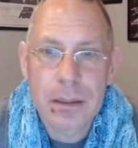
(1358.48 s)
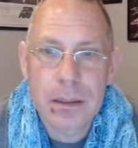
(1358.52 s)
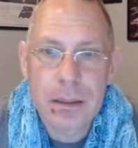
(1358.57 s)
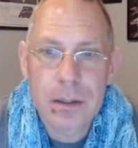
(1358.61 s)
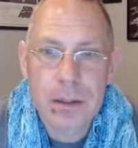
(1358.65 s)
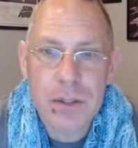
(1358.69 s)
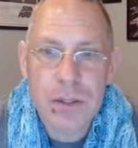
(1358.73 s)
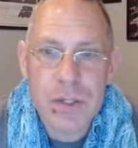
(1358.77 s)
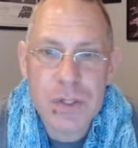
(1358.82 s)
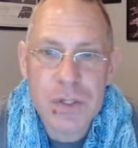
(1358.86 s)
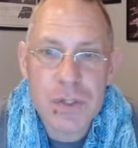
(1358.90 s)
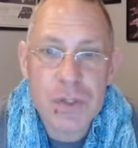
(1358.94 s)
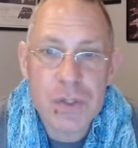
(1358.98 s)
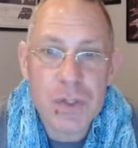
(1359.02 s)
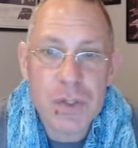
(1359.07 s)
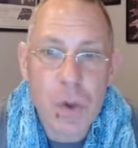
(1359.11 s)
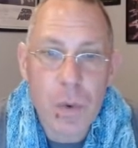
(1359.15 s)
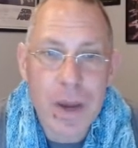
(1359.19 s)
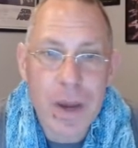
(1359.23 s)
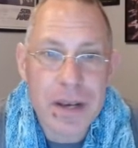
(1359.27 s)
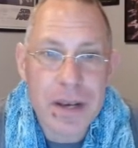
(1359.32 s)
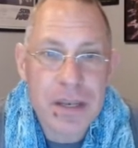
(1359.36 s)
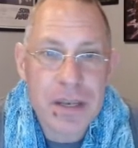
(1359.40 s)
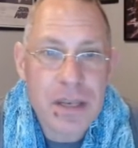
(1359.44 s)
So
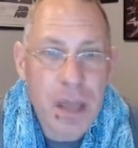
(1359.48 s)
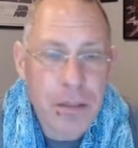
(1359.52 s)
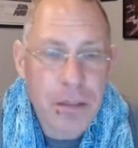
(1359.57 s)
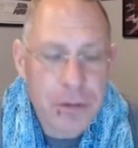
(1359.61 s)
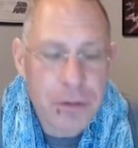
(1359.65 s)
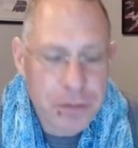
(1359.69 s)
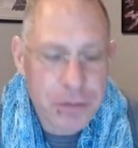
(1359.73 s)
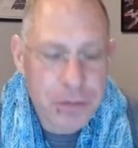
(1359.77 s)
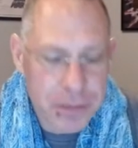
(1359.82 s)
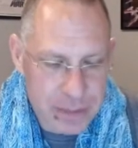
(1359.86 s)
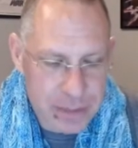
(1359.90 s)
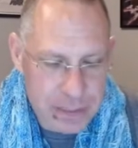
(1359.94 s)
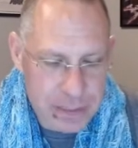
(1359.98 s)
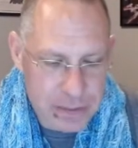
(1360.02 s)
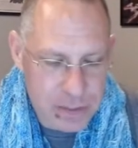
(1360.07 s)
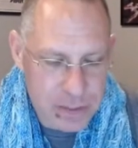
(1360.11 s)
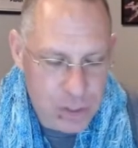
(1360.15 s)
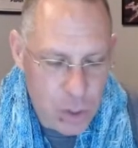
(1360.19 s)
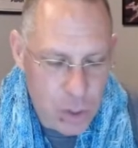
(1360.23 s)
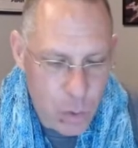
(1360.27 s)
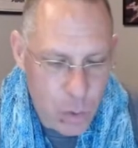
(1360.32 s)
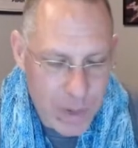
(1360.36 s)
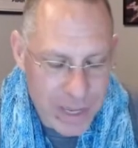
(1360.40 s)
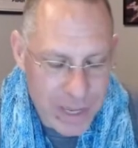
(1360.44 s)
another thing that's
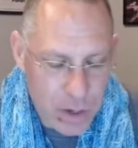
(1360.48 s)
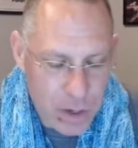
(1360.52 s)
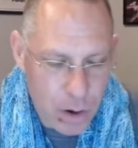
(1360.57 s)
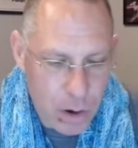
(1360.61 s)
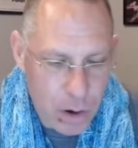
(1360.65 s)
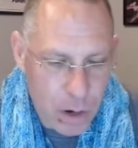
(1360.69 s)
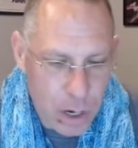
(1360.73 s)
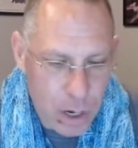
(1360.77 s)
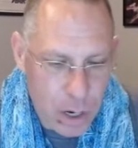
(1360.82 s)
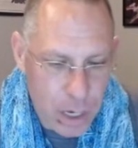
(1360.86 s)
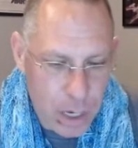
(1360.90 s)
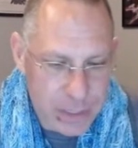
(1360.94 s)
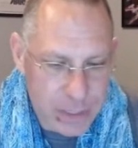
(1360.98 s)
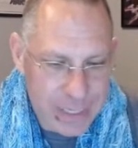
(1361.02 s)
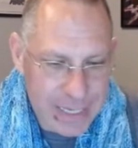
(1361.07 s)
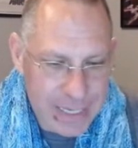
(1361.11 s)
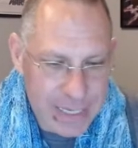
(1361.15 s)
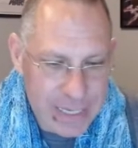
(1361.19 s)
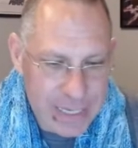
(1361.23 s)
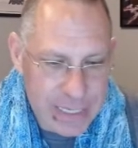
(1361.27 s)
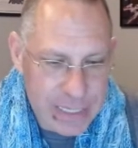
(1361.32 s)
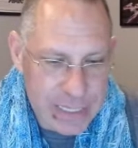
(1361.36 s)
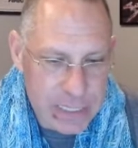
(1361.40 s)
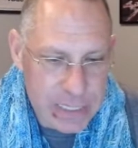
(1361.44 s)
going on
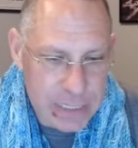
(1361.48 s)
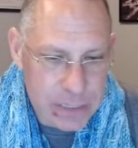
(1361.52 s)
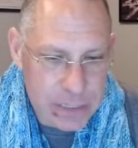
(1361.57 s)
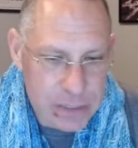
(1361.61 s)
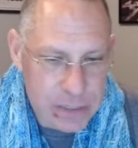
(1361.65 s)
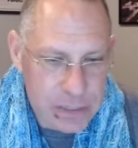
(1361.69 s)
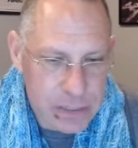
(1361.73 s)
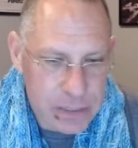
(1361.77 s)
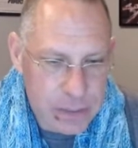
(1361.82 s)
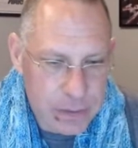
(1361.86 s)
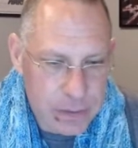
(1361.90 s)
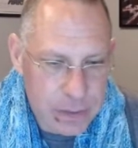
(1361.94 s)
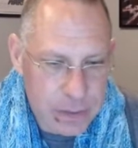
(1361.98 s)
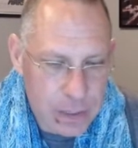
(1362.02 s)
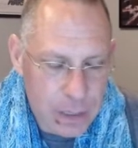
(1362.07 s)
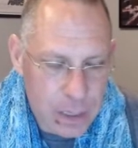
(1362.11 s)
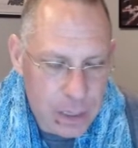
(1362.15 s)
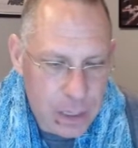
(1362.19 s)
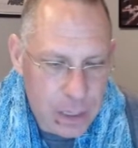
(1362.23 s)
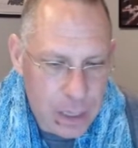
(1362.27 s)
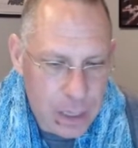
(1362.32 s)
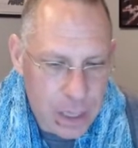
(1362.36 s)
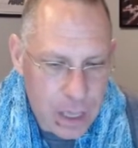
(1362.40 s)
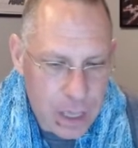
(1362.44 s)
is
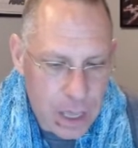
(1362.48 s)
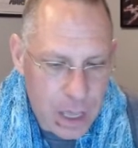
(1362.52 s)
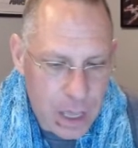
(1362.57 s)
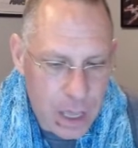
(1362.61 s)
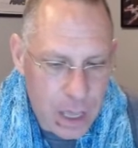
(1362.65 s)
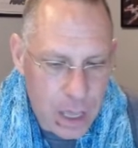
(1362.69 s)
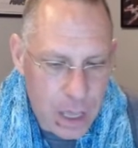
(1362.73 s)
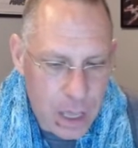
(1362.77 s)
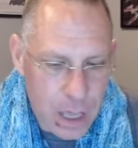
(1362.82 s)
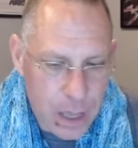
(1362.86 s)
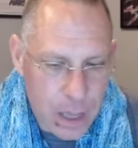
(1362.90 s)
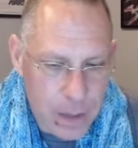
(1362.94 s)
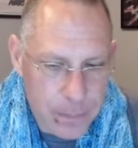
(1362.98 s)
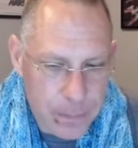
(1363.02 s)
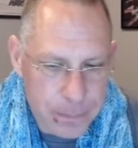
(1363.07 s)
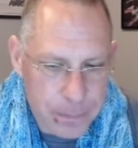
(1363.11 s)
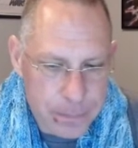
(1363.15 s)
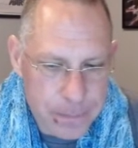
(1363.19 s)
um,